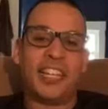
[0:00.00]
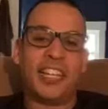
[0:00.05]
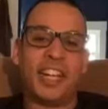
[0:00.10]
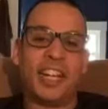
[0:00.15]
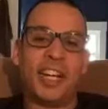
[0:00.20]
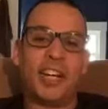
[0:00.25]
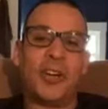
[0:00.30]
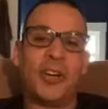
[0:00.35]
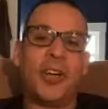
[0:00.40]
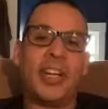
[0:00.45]

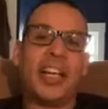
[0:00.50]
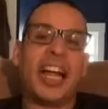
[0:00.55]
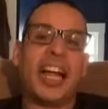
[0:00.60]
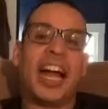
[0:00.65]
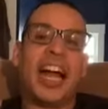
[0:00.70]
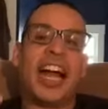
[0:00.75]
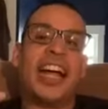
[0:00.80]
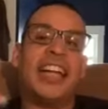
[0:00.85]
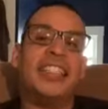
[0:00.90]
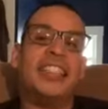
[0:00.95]
I did
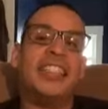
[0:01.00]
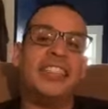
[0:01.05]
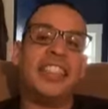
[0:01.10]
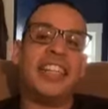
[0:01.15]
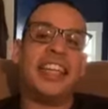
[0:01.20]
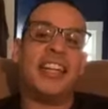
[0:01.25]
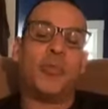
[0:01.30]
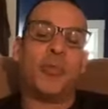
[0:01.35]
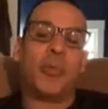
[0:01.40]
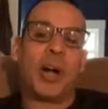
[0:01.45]
that while
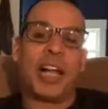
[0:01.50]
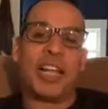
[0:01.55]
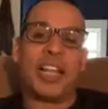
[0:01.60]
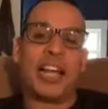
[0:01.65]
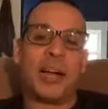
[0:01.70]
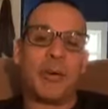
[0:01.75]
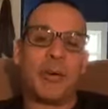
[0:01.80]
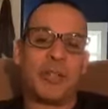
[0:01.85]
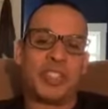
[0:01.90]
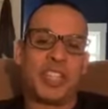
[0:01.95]
I was up in
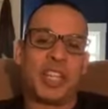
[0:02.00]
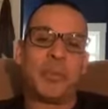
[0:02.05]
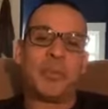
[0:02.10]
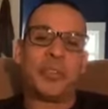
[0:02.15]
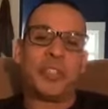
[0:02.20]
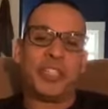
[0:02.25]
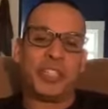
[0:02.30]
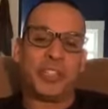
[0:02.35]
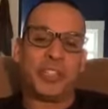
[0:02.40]
the tree.